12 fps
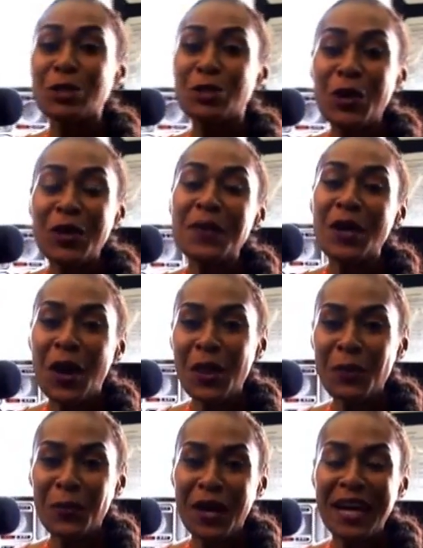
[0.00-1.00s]
Join me
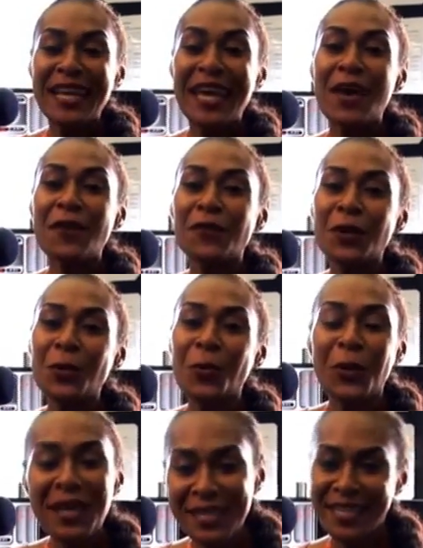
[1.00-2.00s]
on The Ride every
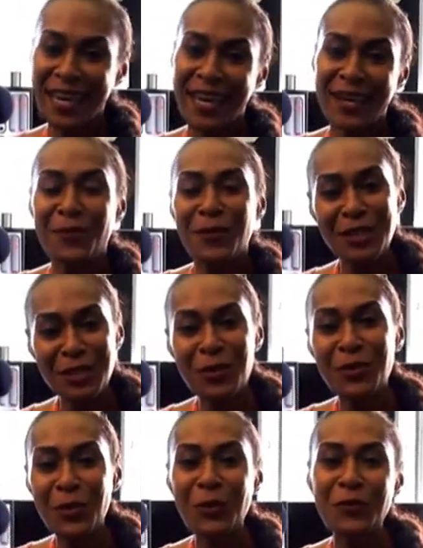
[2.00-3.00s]
weekday right here
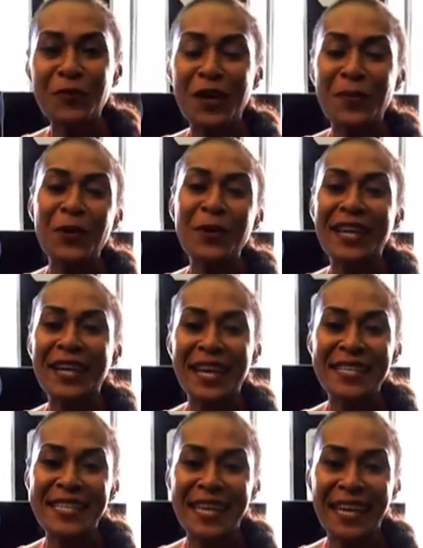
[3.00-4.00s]
on Gold FM, only the
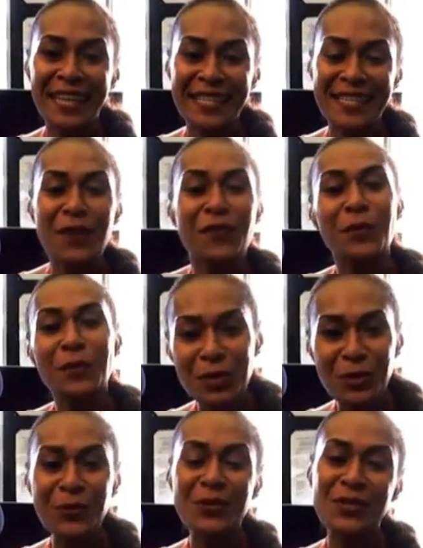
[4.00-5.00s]
classic hits from
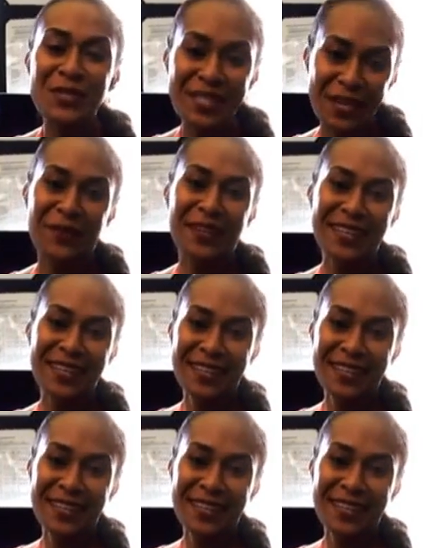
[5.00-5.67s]
2 to 7.